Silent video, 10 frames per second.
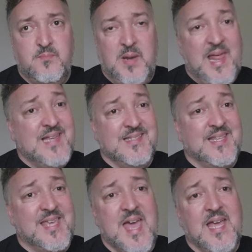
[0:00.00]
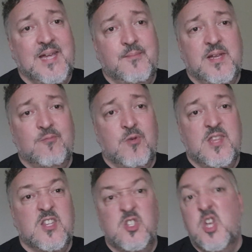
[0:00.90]
players of the game, one
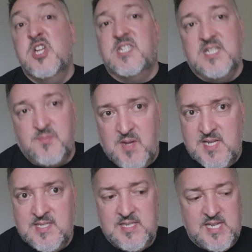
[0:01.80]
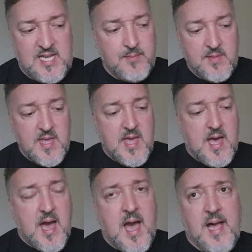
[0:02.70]
of the dirtiest players in the game.
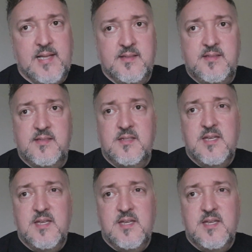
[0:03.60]
And